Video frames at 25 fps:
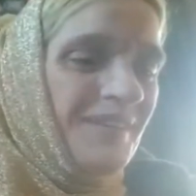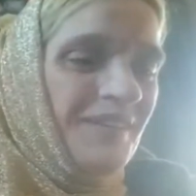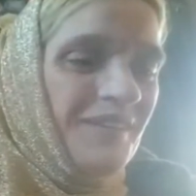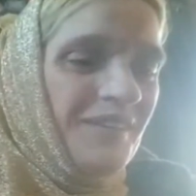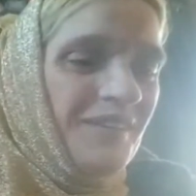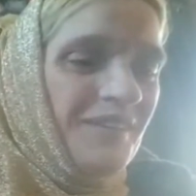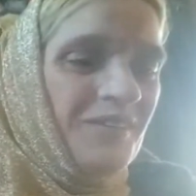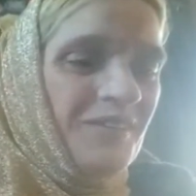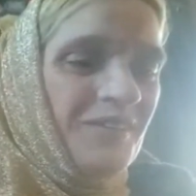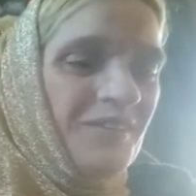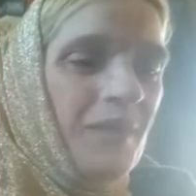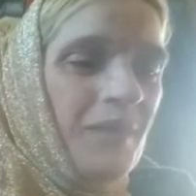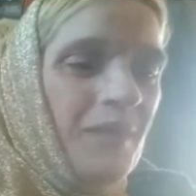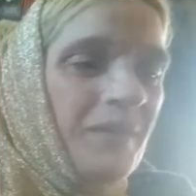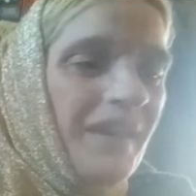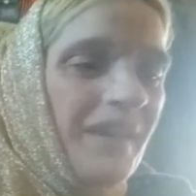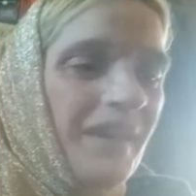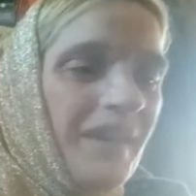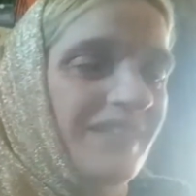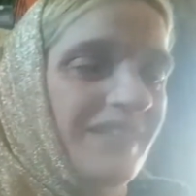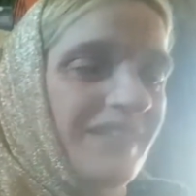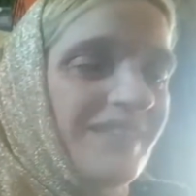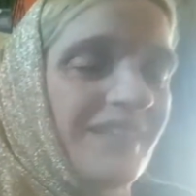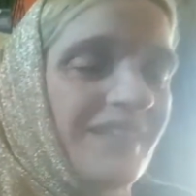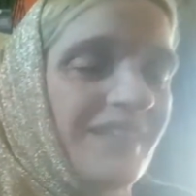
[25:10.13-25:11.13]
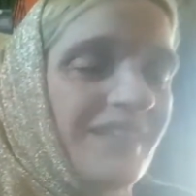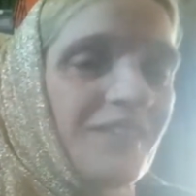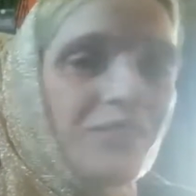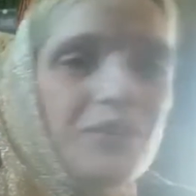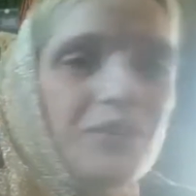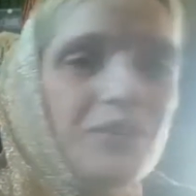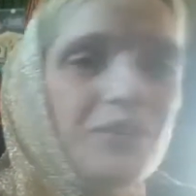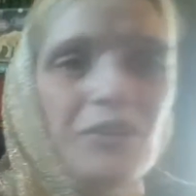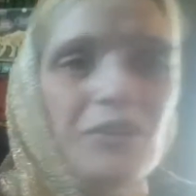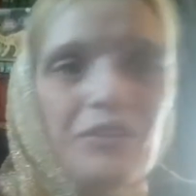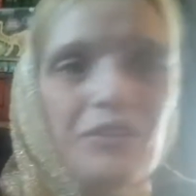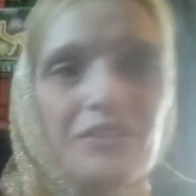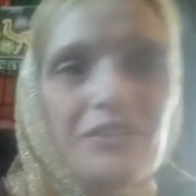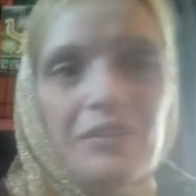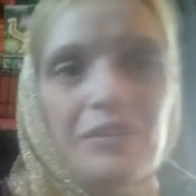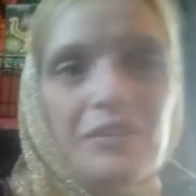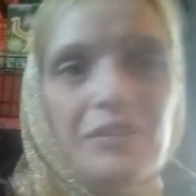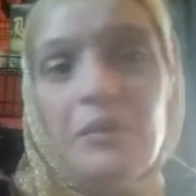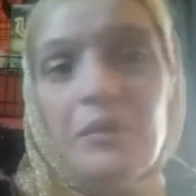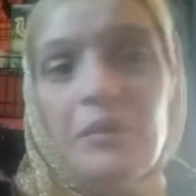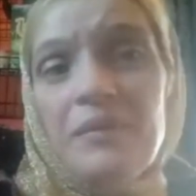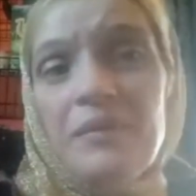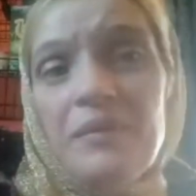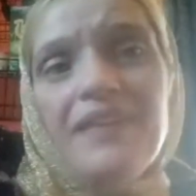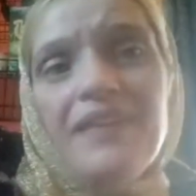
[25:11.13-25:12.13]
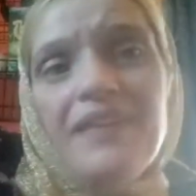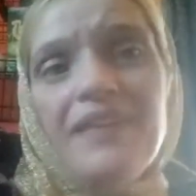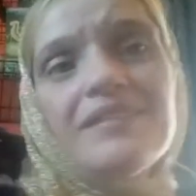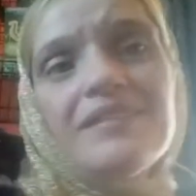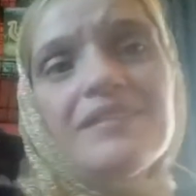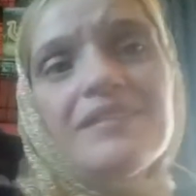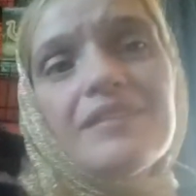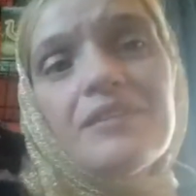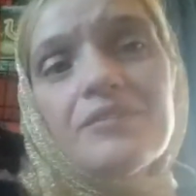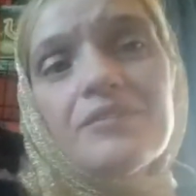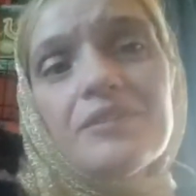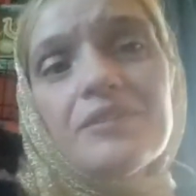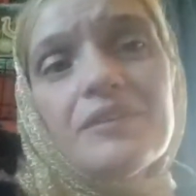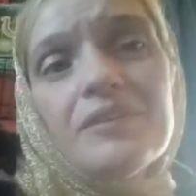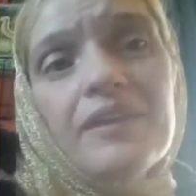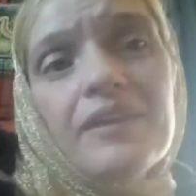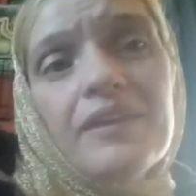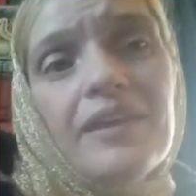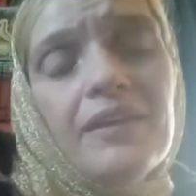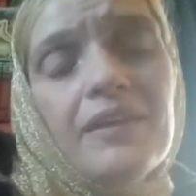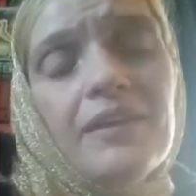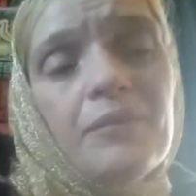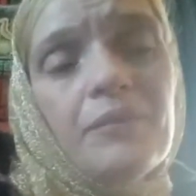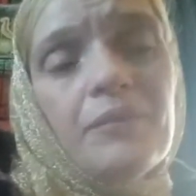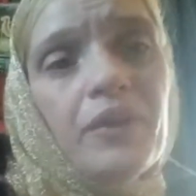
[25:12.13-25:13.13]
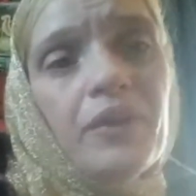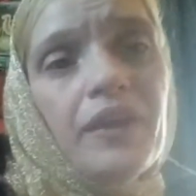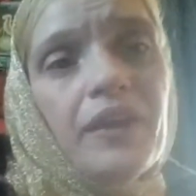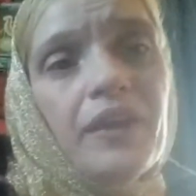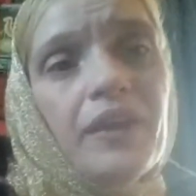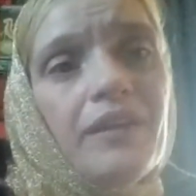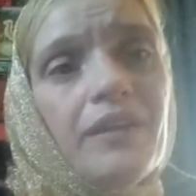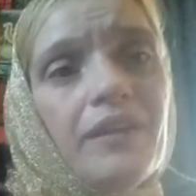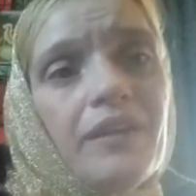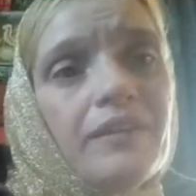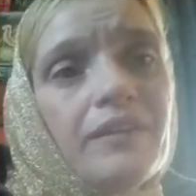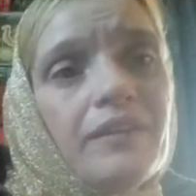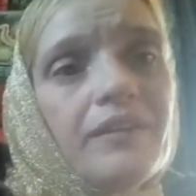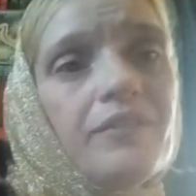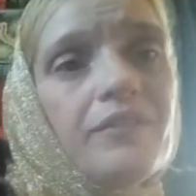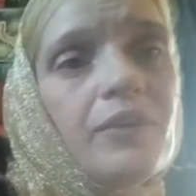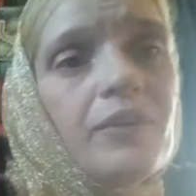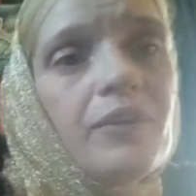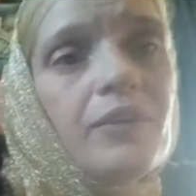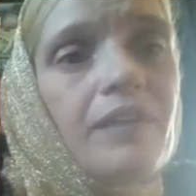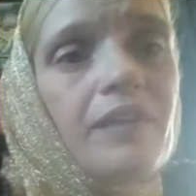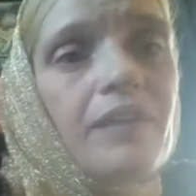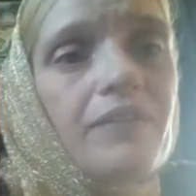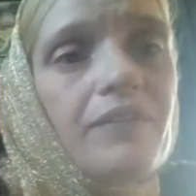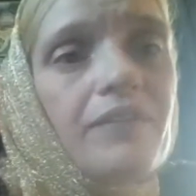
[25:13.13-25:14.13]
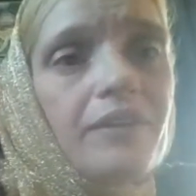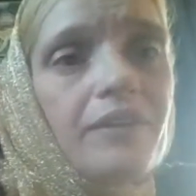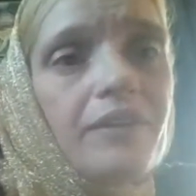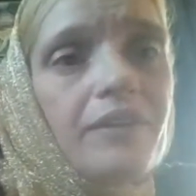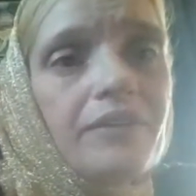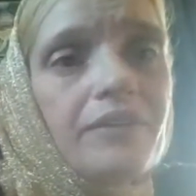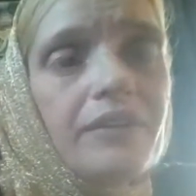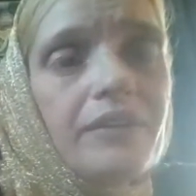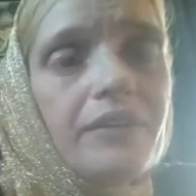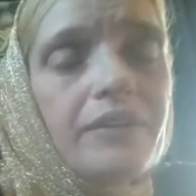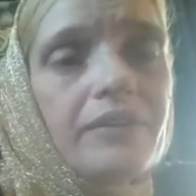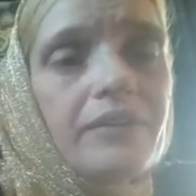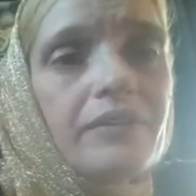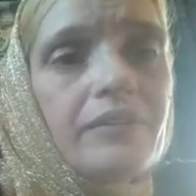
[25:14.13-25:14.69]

So I'll be at the center. Tim will be at the center, and we're gonna give our love out to you.